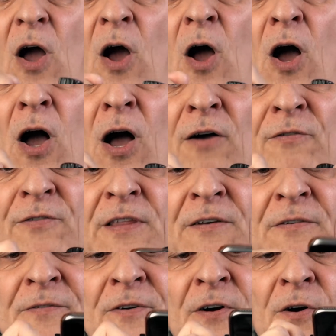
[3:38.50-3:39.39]
of the
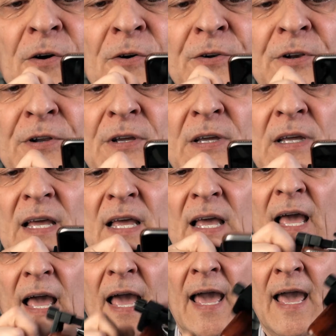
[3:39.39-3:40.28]
phone,
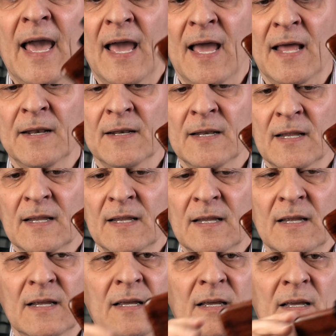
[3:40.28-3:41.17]
and
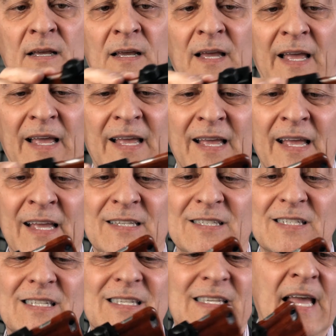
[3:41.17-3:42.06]
it
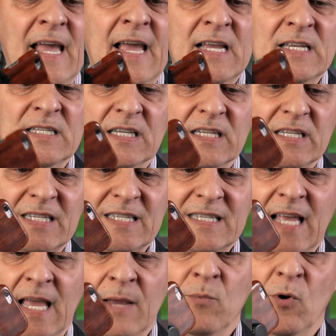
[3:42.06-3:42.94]
stays
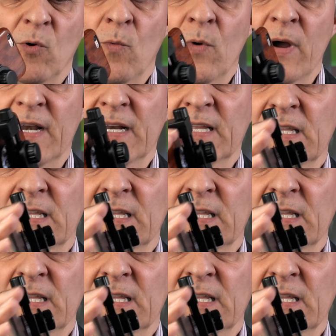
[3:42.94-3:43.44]
stable where it